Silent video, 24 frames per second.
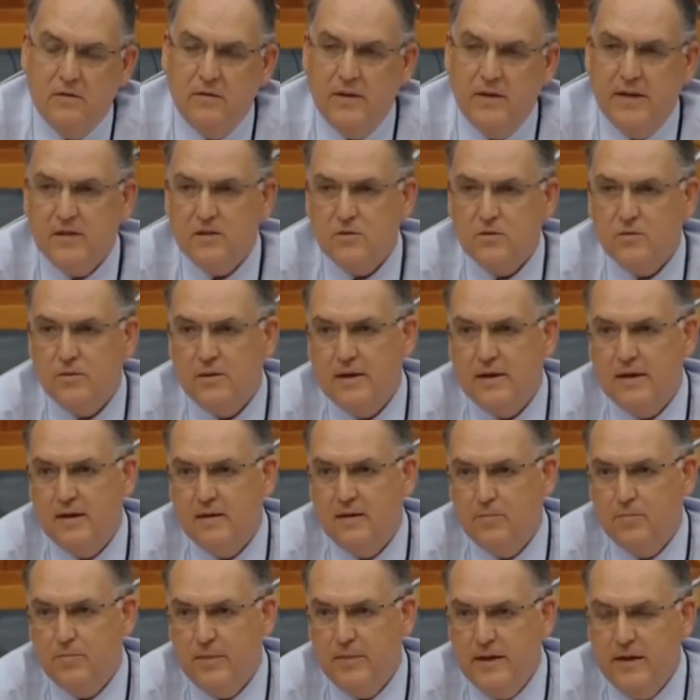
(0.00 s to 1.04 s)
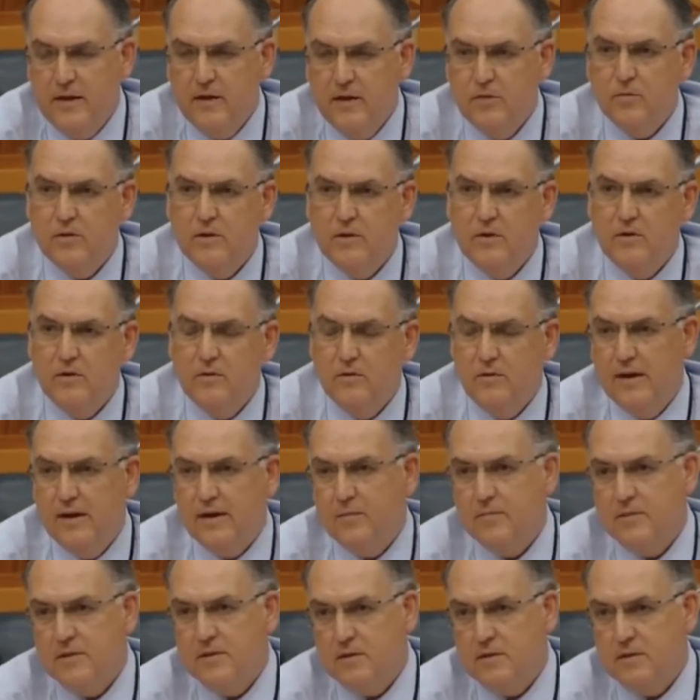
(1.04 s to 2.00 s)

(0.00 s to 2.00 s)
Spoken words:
And that's why I plead with you, like